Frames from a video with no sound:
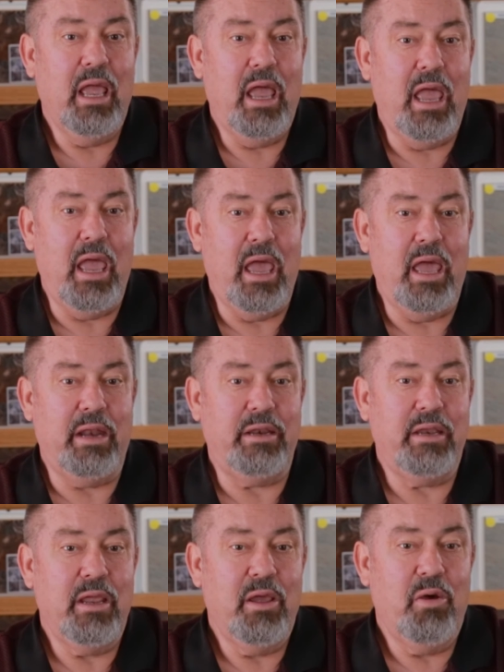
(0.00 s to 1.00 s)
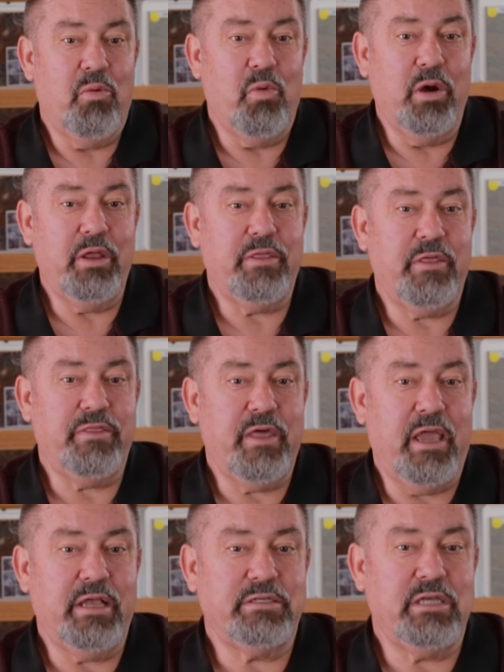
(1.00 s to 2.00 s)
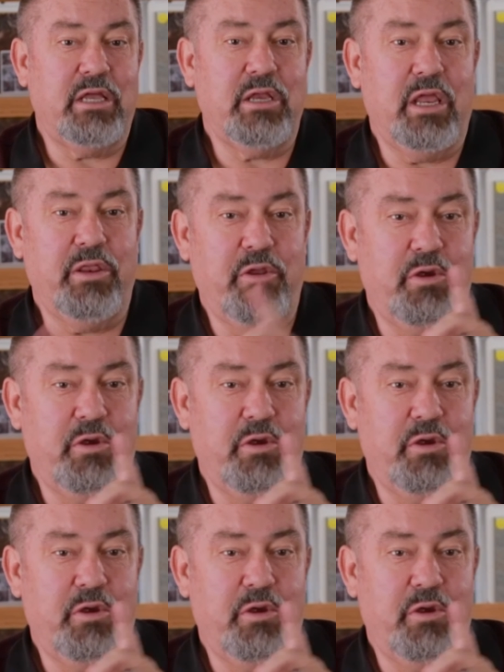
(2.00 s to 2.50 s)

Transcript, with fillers: And one of the things that in,